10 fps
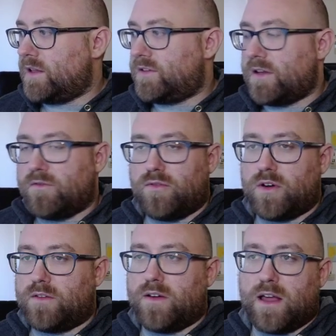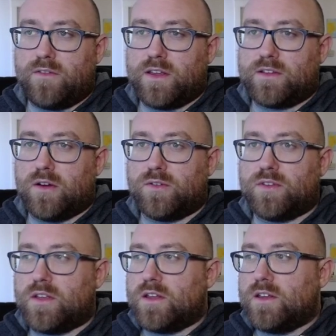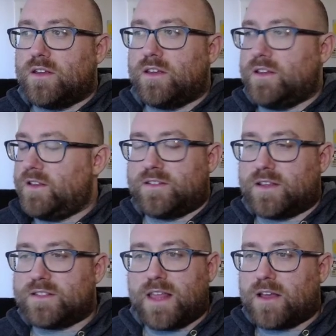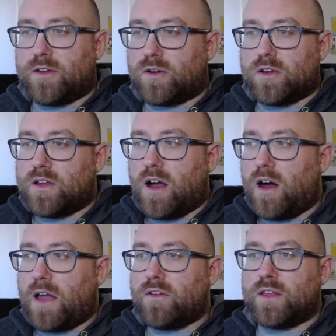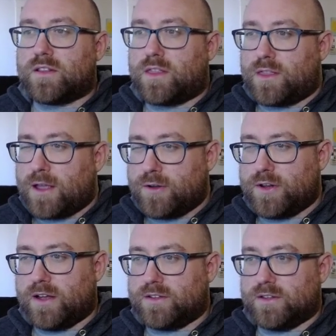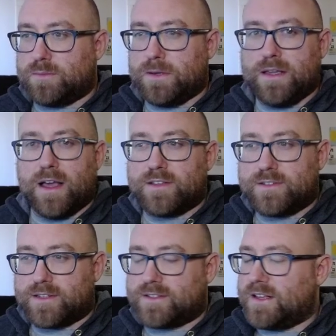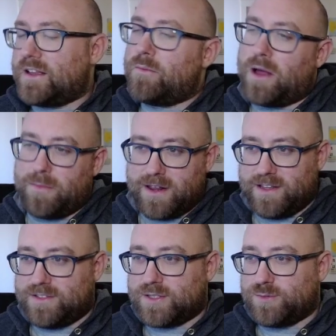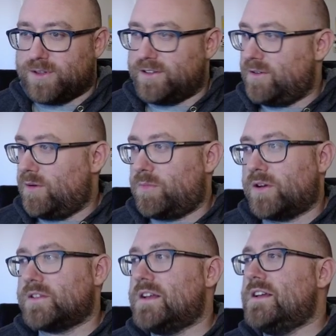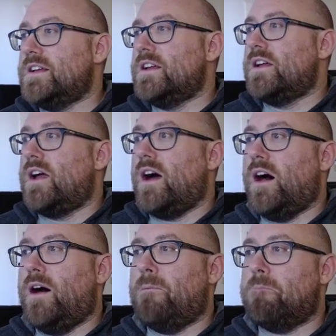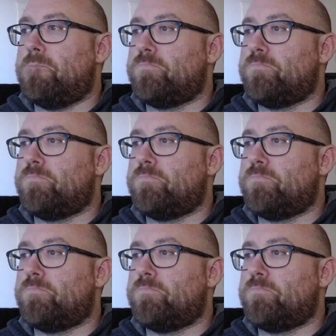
7:45. He goes, he says Thaler, everything Thaler does is BS, and it's like, come on, man, he just won the Nobel Prize. And